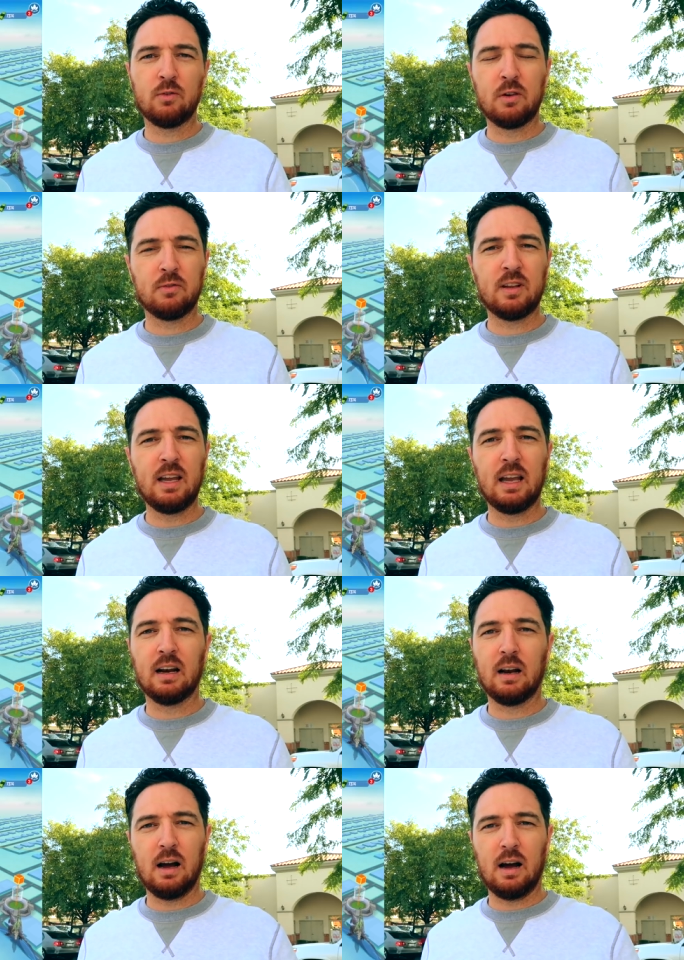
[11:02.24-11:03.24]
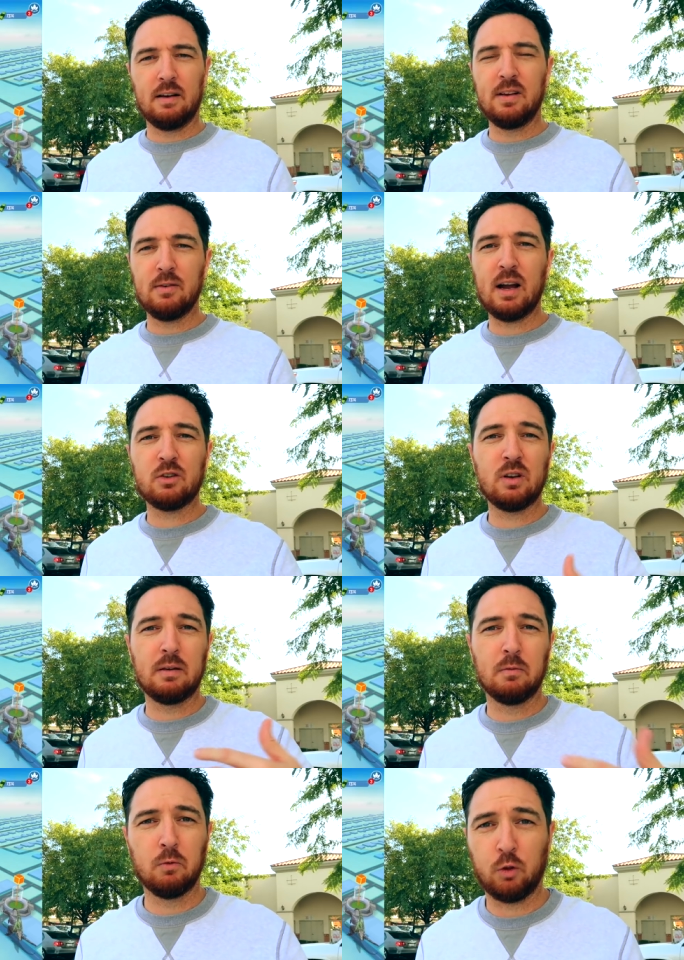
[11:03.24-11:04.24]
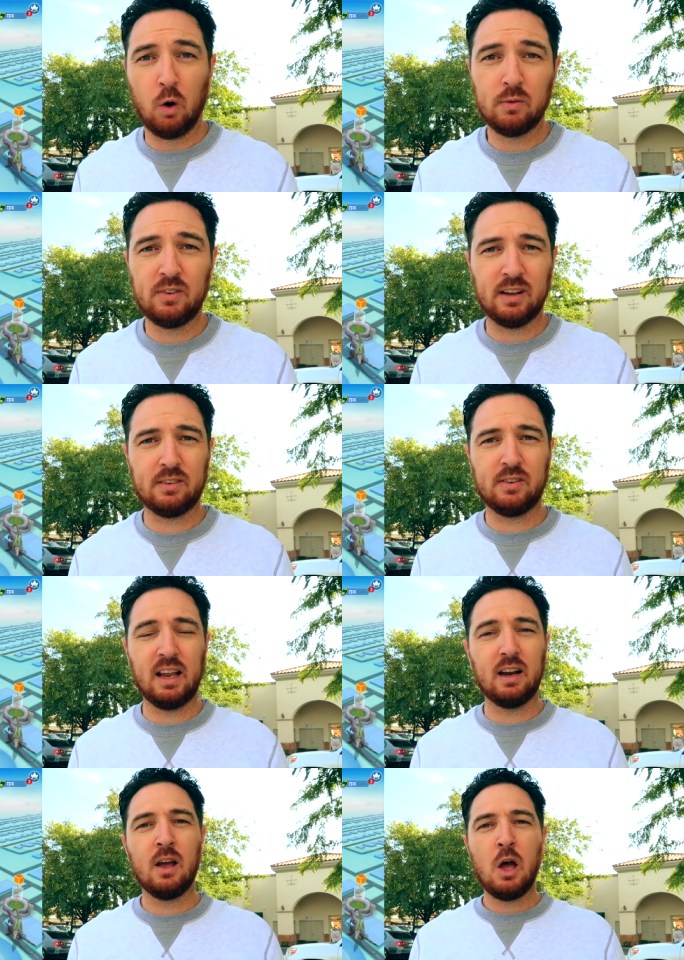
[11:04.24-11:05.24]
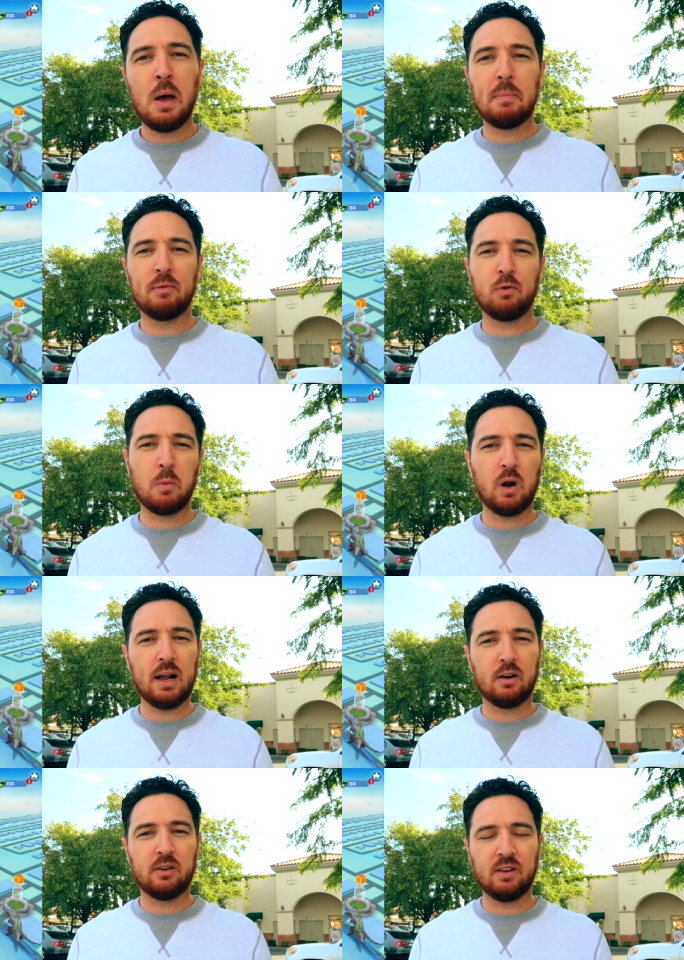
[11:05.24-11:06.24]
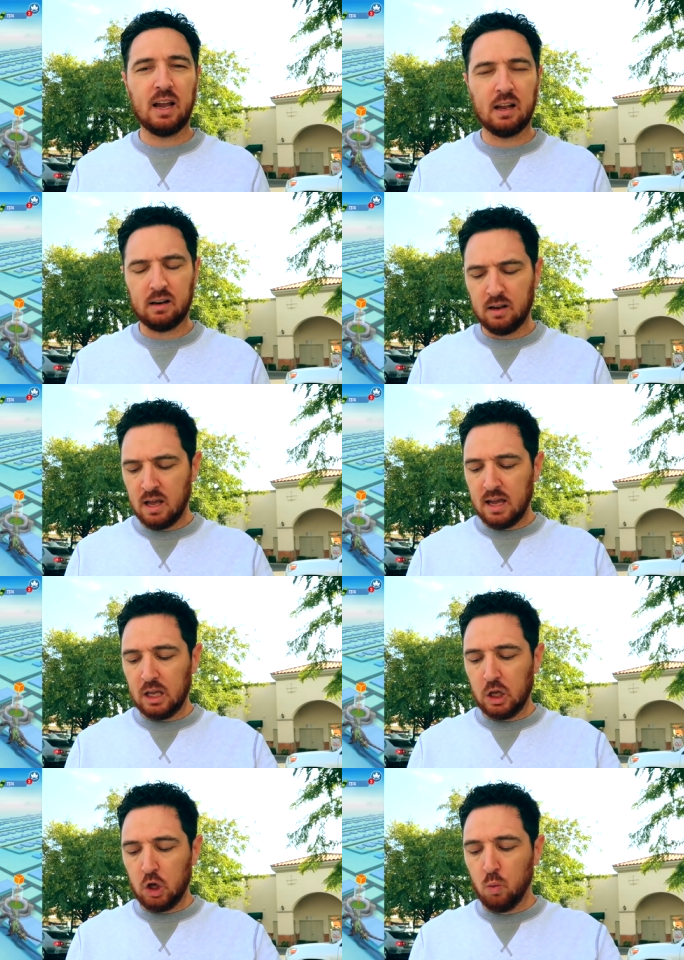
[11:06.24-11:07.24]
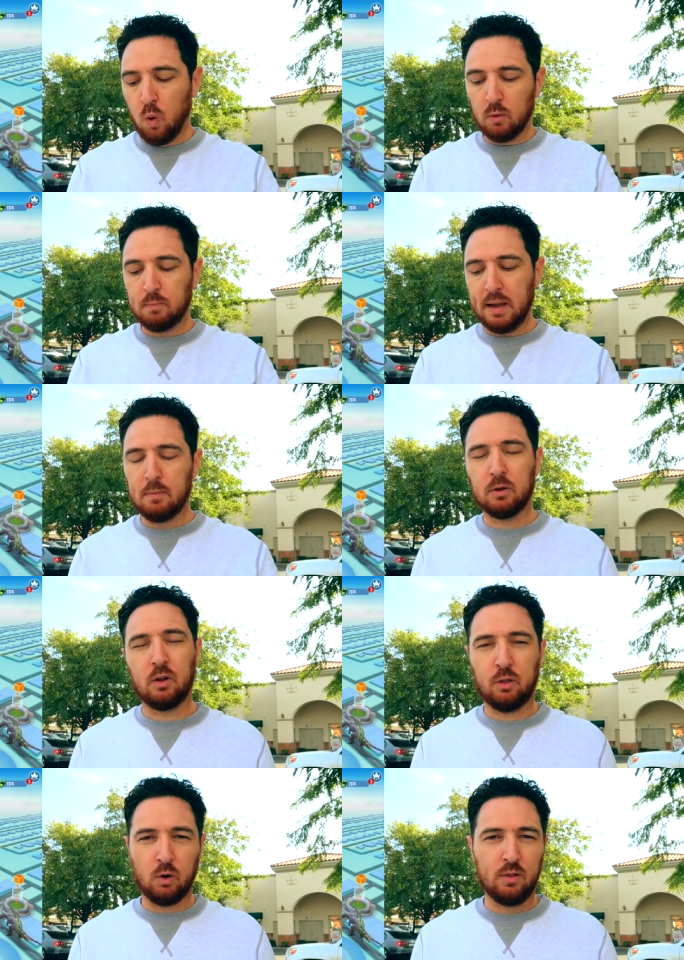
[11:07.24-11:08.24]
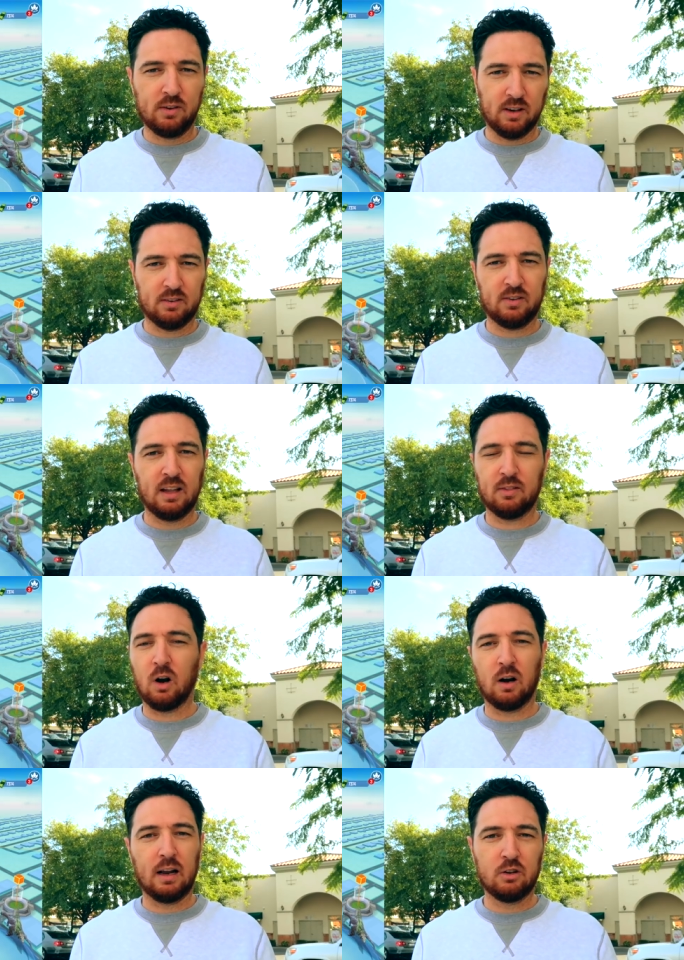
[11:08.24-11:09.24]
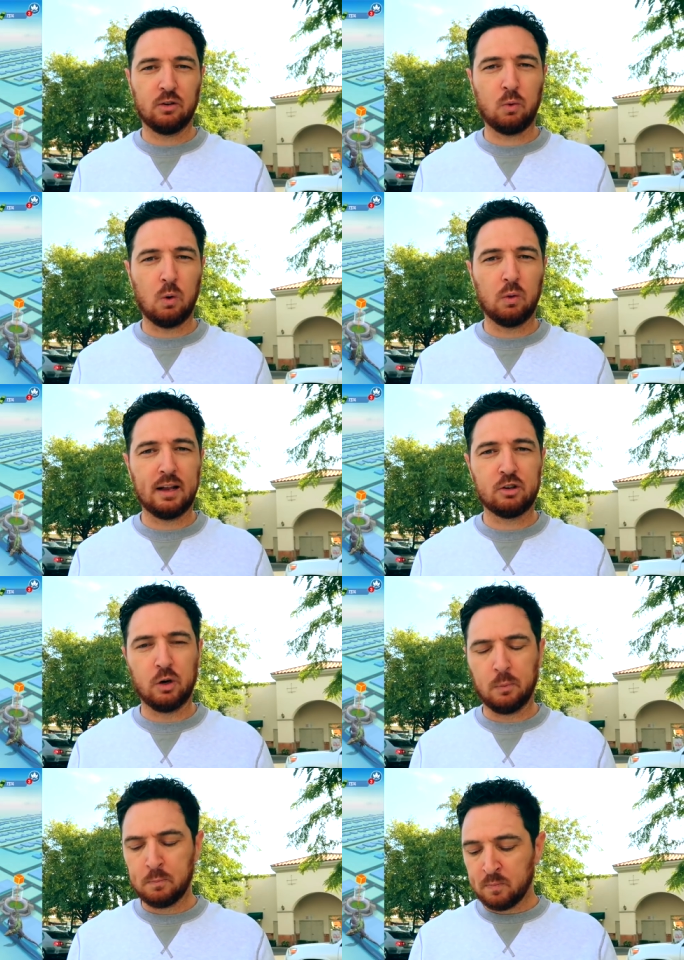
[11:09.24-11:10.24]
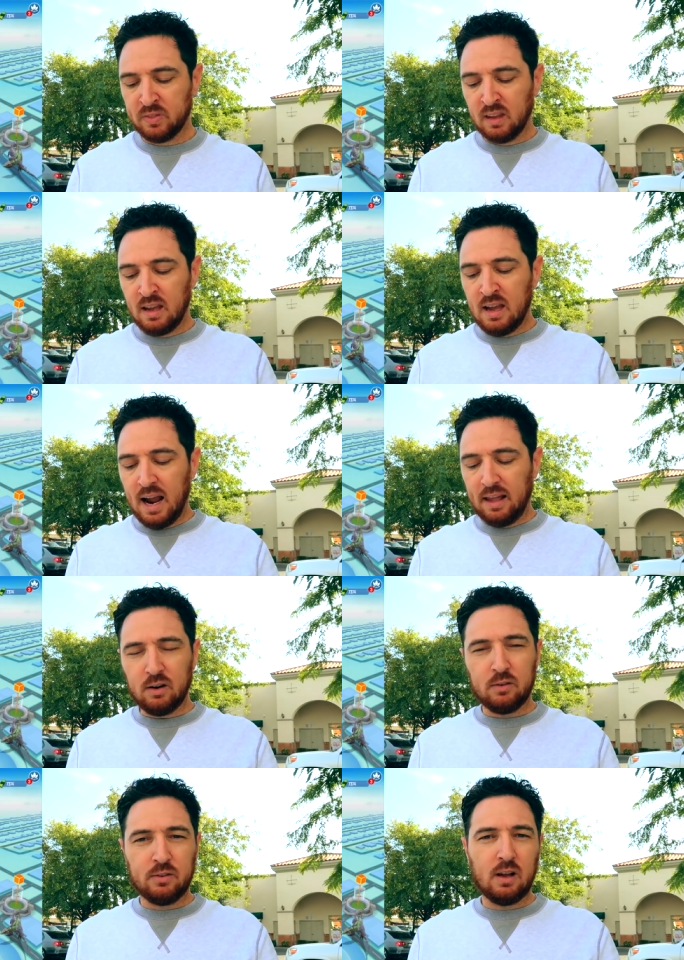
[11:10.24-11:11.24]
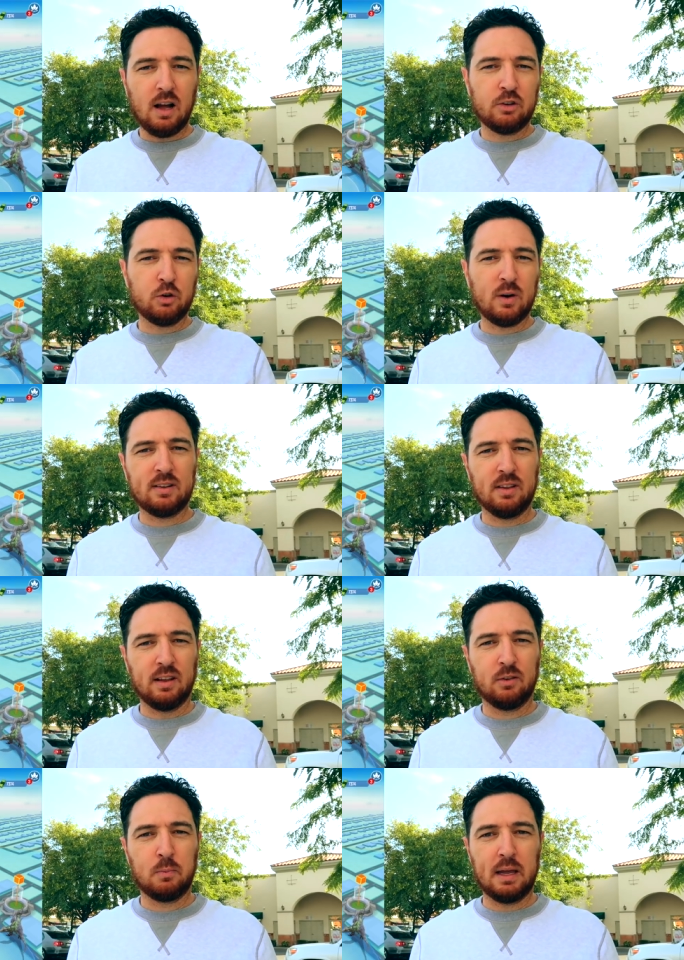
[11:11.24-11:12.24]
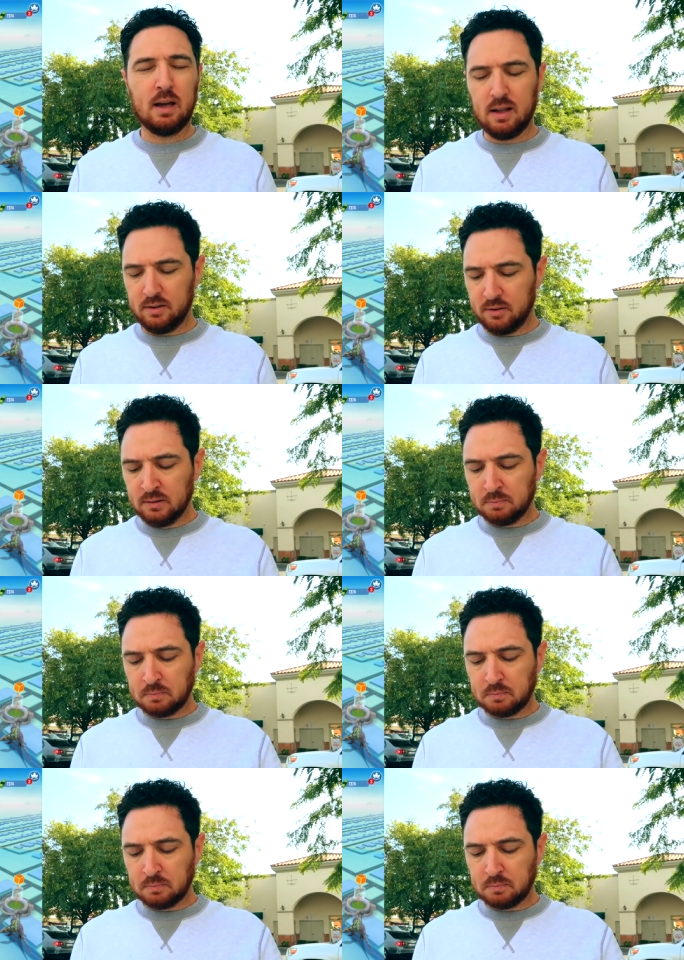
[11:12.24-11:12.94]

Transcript: is 15. I've never actually thrown 16, but from what I understand, you won't be able to throw the 16th dart. It just won't let you. And there's a trick to this, because